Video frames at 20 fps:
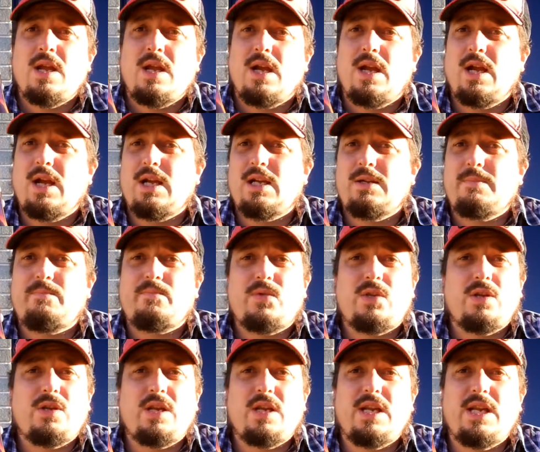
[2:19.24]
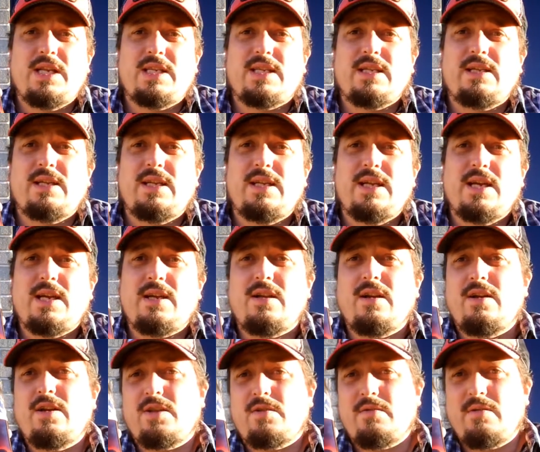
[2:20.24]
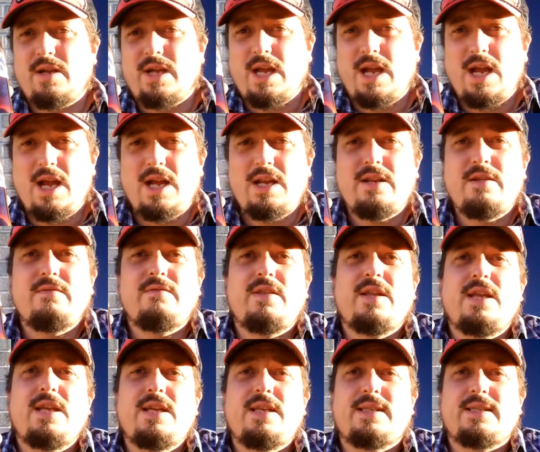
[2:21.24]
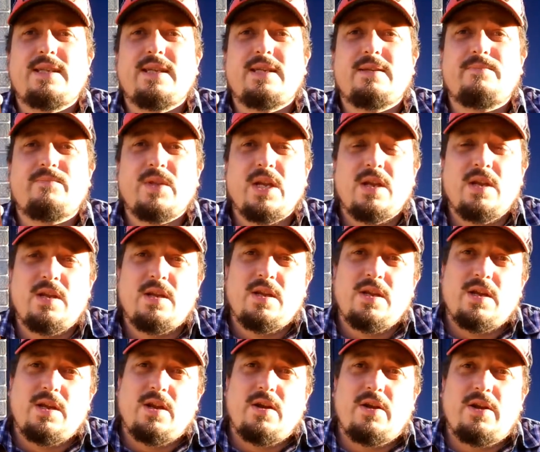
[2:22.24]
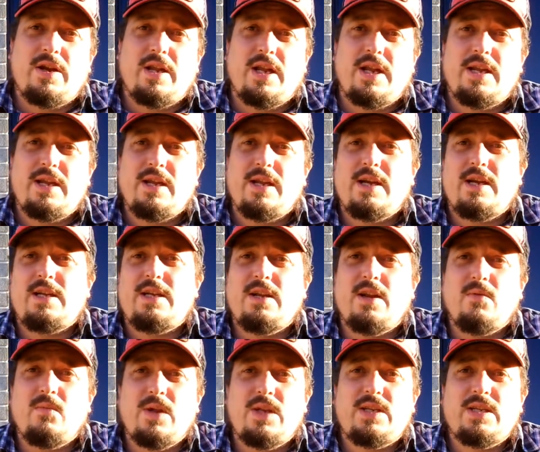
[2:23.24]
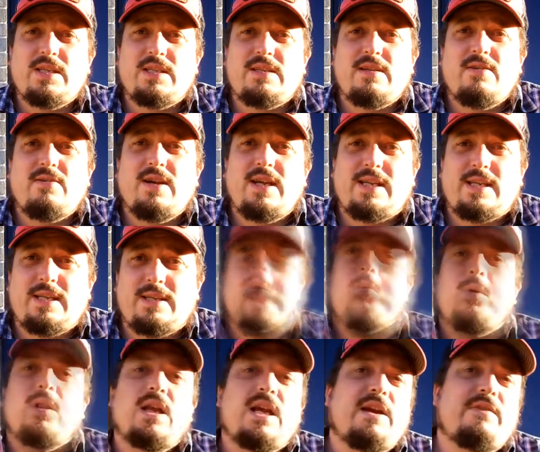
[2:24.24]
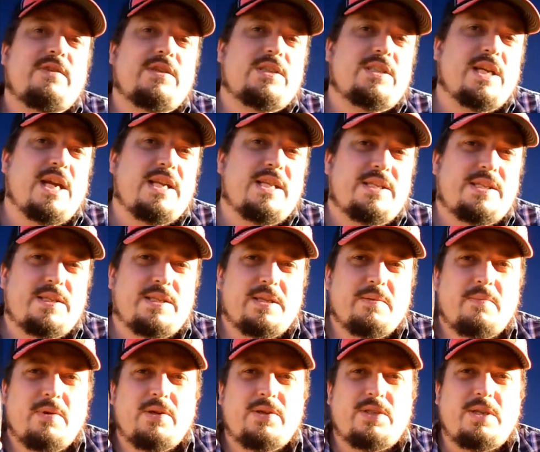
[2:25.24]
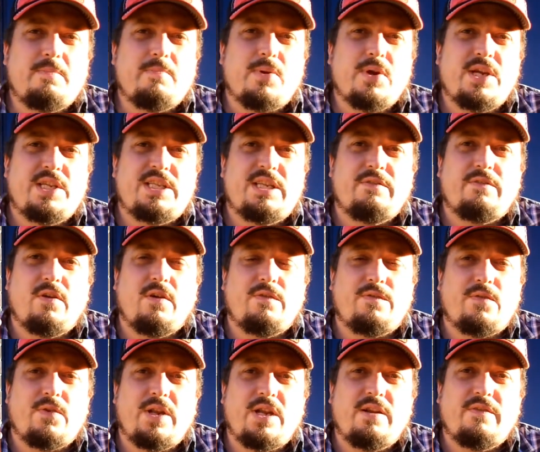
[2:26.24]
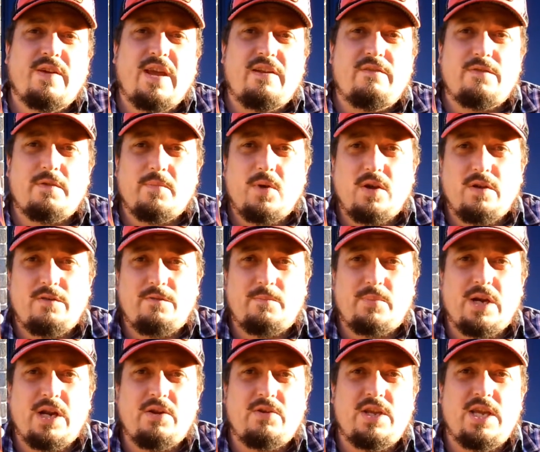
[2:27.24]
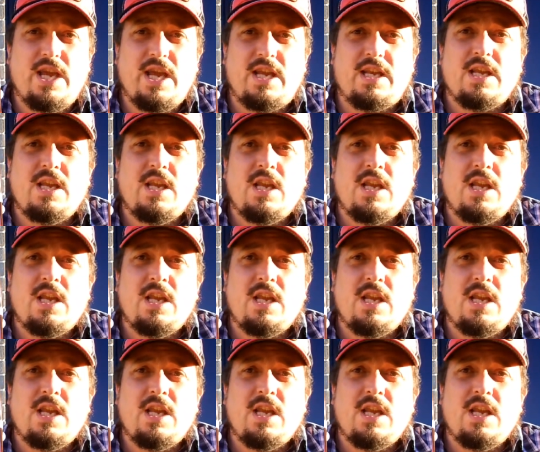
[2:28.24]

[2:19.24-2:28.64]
Um, you could easily uh, go through a carton of these um, on a uh, you know winter's night. Well, I have to say this is the most impressive offering I've had from Hofbräu yet.